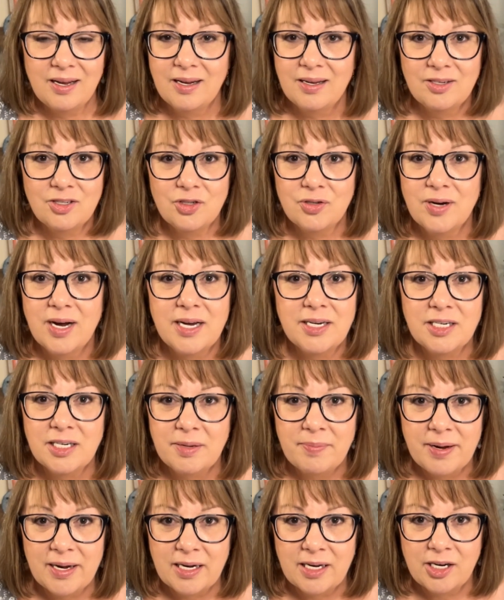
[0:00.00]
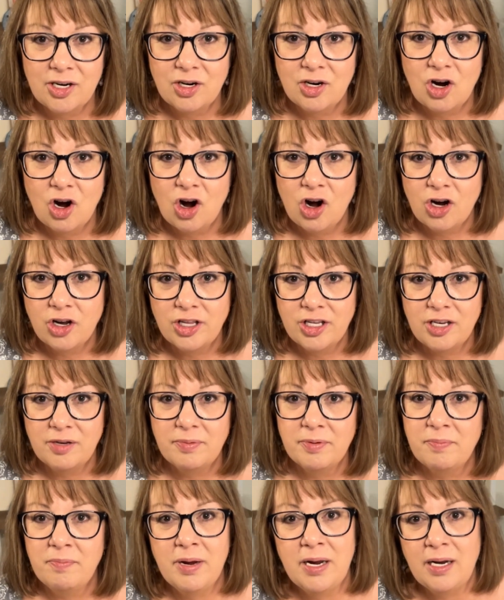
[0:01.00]
trash in the back of your car that you've
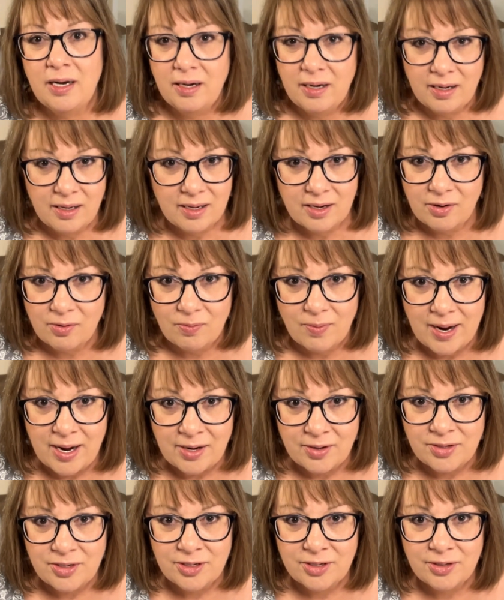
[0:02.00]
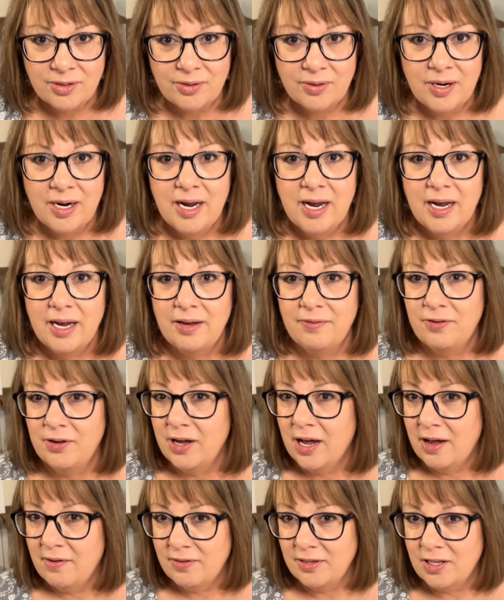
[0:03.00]
been meaning to get around to. If you
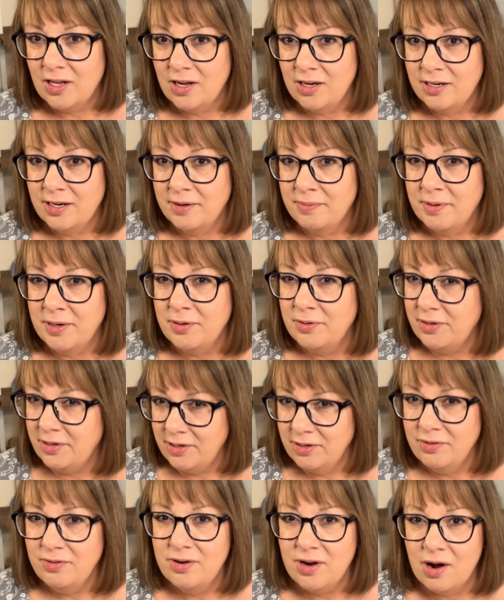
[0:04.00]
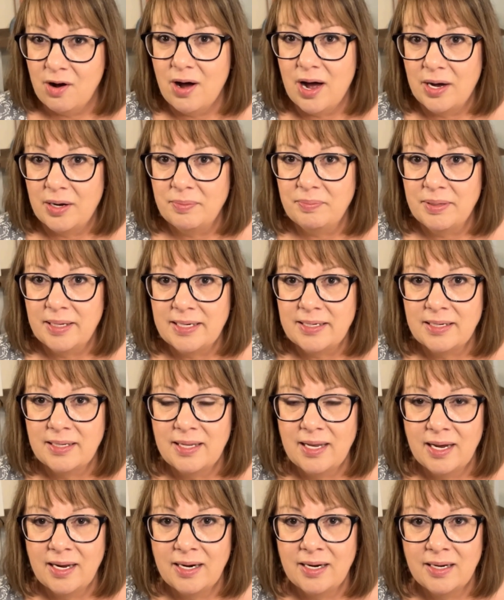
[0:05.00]
have a long commute, you know how unpleasant
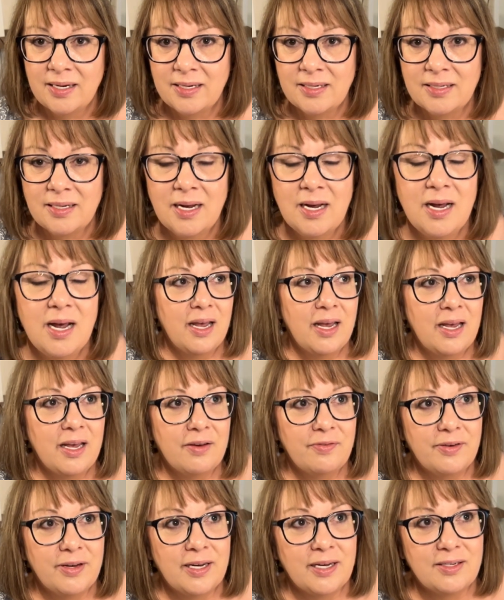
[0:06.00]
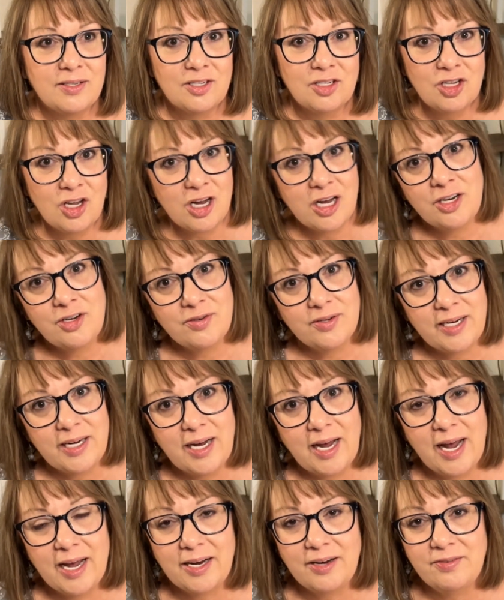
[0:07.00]
that is. If it's
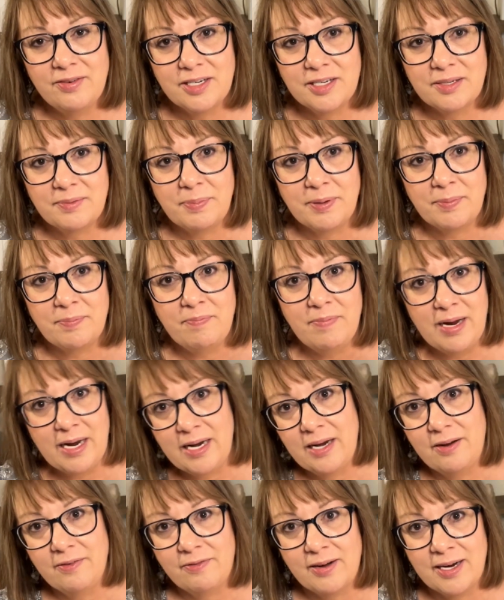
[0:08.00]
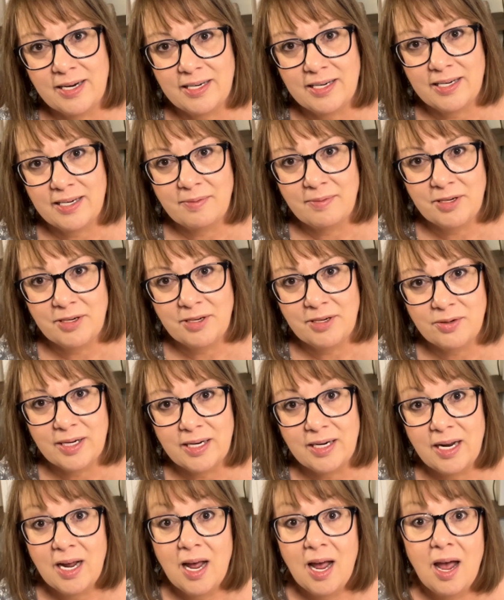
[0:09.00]
laundry and you've just been meaning to find time to do it,
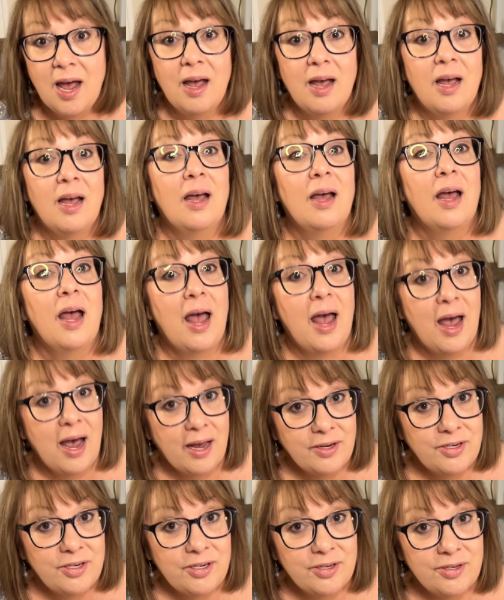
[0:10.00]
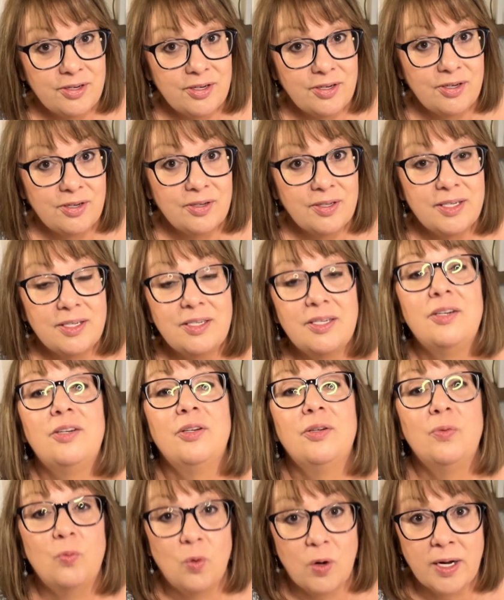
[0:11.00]
add to your to-do list to do
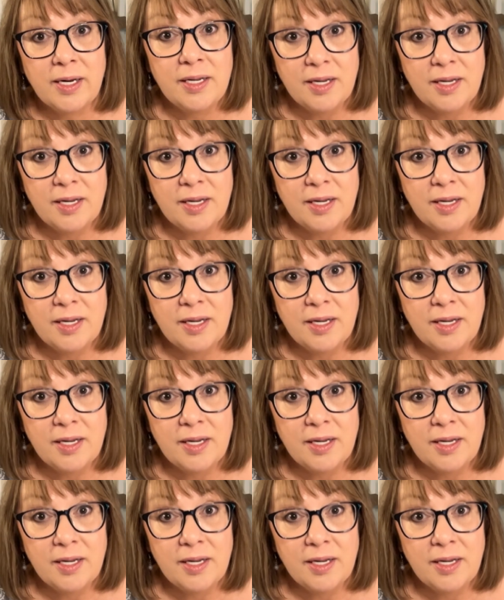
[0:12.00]
one